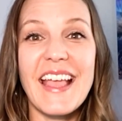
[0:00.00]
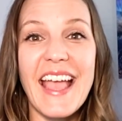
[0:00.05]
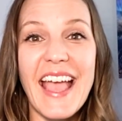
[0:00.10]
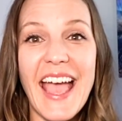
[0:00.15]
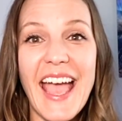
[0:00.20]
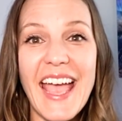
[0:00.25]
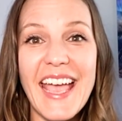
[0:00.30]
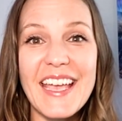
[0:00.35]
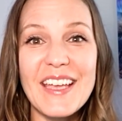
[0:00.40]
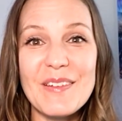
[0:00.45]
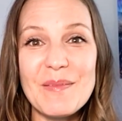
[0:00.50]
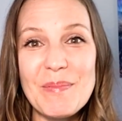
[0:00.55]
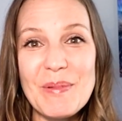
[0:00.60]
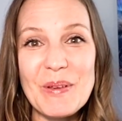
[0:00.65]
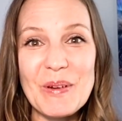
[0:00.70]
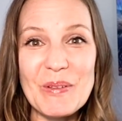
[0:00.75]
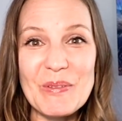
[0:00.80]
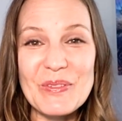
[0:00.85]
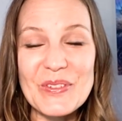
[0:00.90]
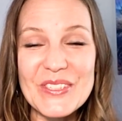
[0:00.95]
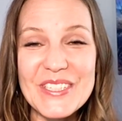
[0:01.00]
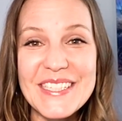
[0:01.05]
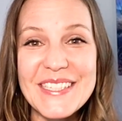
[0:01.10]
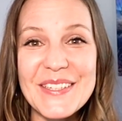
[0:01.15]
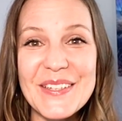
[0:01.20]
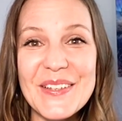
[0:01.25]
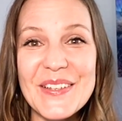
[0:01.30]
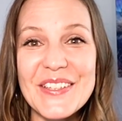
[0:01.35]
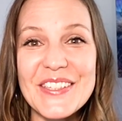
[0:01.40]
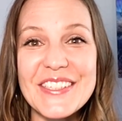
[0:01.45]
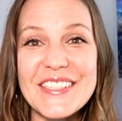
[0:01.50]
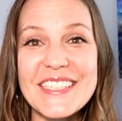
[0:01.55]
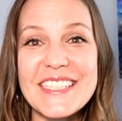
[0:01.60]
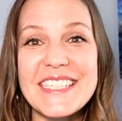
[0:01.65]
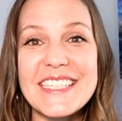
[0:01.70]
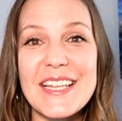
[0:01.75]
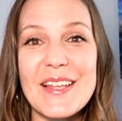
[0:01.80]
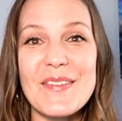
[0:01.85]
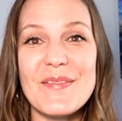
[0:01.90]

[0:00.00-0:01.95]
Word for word: Hey beautiful souls,